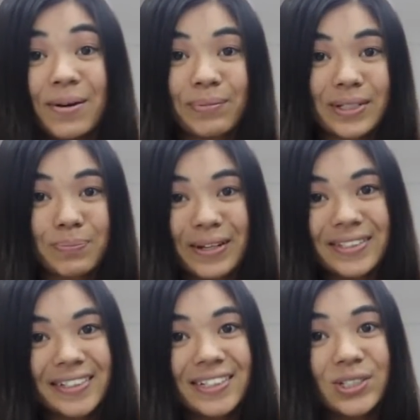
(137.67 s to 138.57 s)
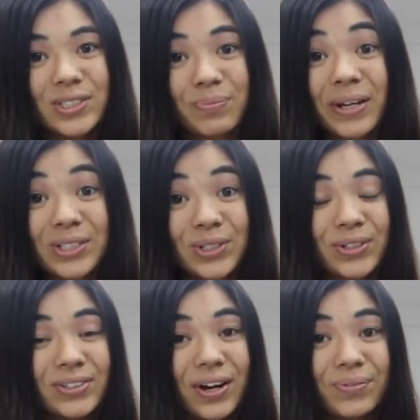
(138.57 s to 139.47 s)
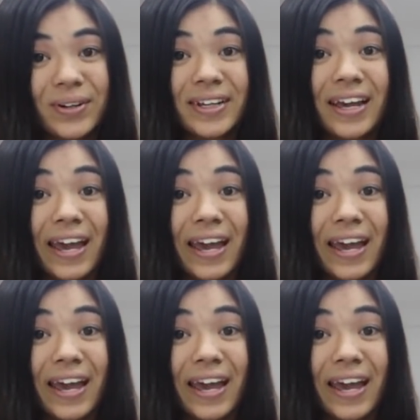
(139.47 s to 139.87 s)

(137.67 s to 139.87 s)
but it's basically just to make sure you're not running